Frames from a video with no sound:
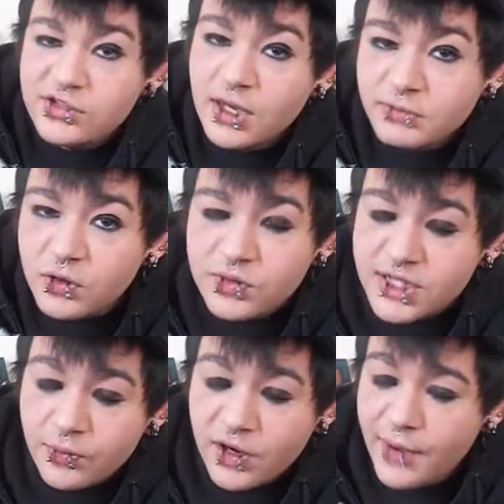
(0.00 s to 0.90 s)
knew something
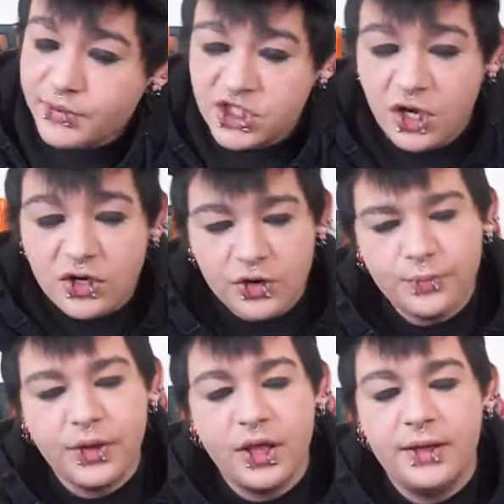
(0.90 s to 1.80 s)
was up when I was younger,
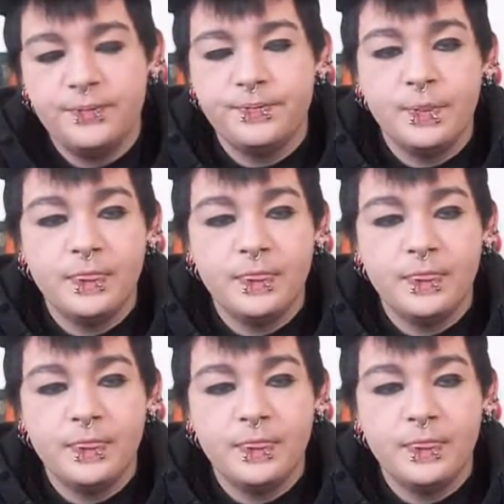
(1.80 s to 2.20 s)
but